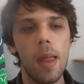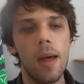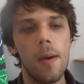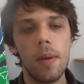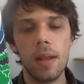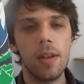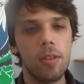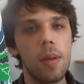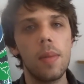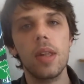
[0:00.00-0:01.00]
um, and loads
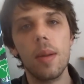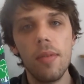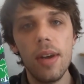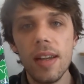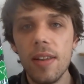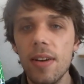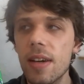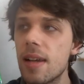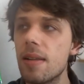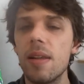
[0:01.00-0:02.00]
of people are going to be reading along,
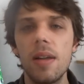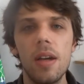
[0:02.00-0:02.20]
and I'll